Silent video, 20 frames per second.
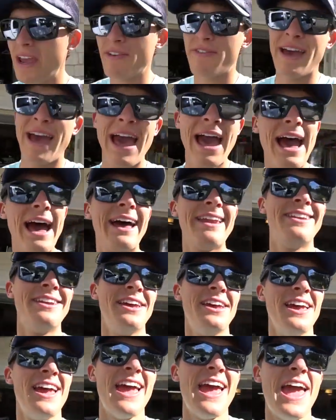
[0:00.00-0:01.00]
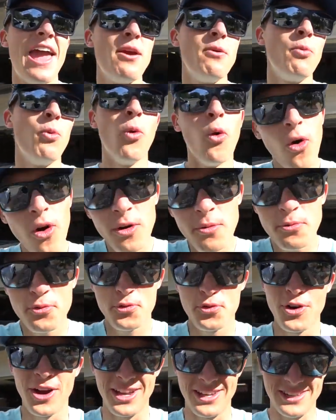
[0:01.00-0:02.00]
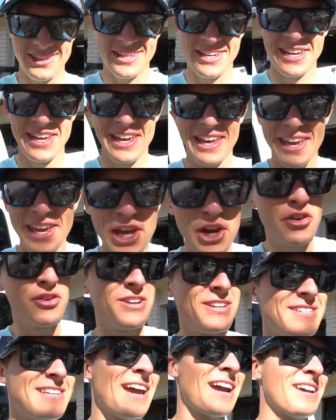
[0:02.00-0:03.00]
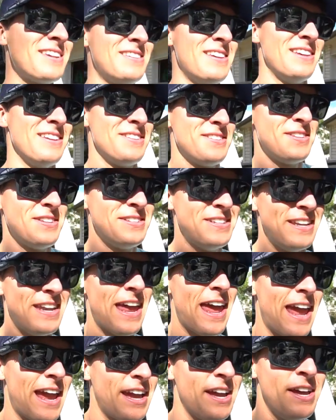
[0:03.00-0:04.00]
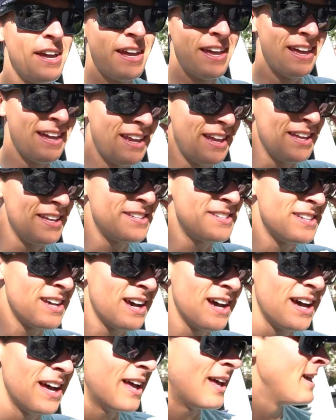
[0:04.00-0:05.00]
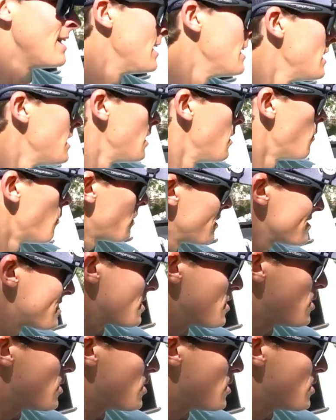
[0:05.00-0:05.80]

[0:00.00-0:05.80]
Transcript: have had a warm front here in Texas today. It is, uh, what is